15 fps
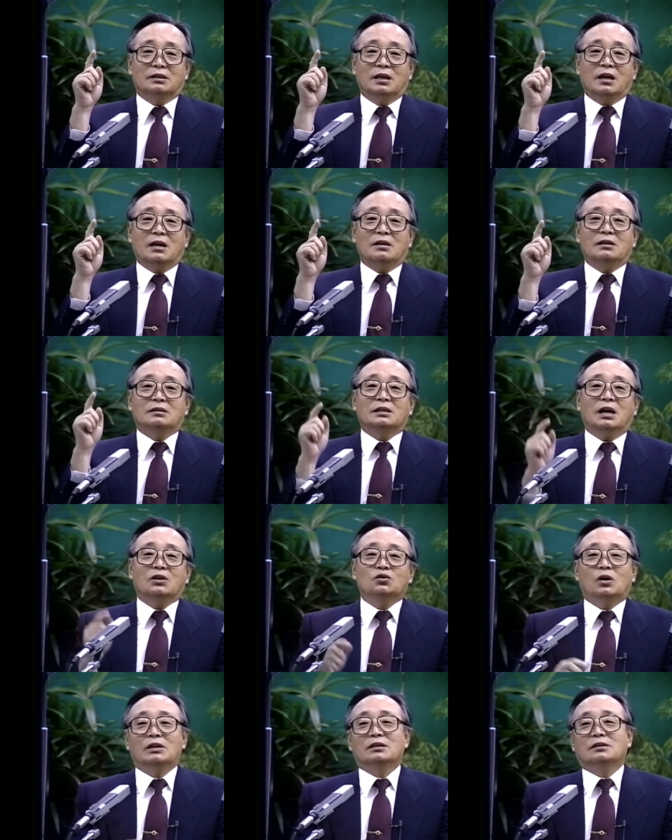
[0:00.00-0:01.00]
so it is
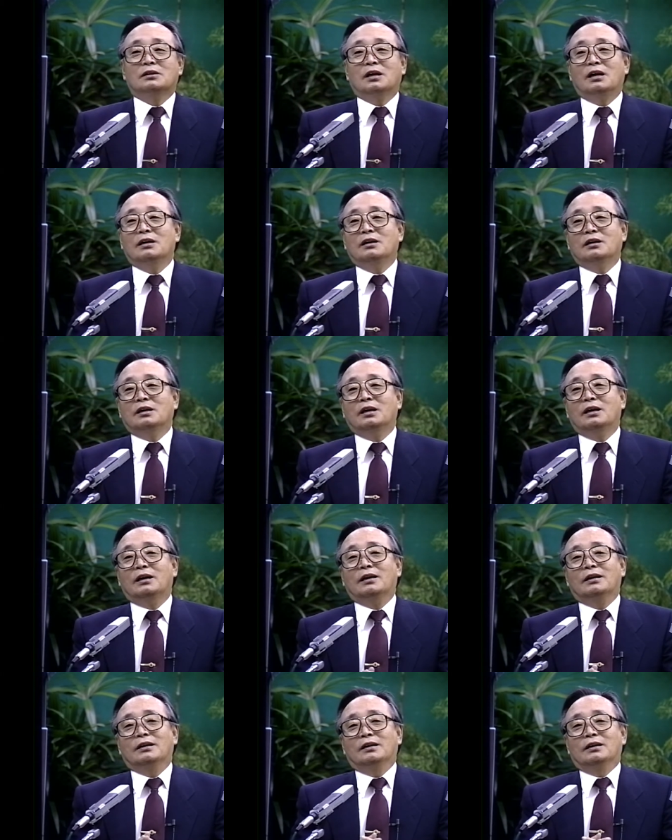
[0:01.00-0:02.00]
easy to think that
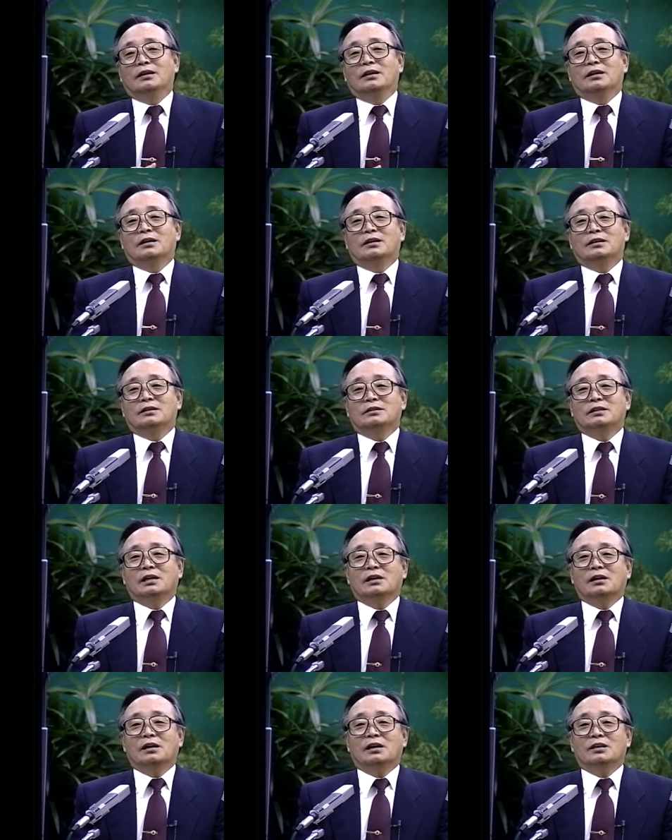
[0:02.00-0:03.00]
God created the
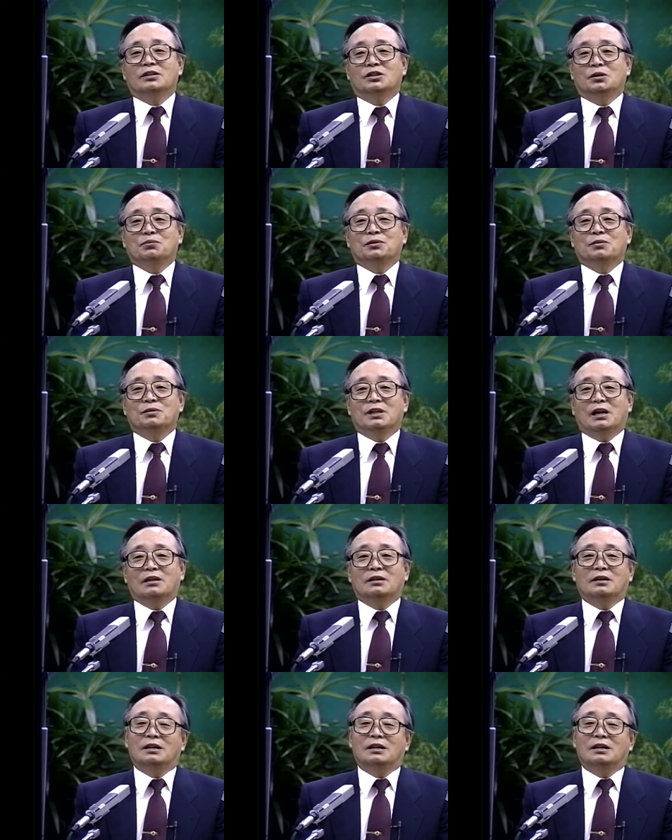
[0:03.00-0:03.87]
sun at this time.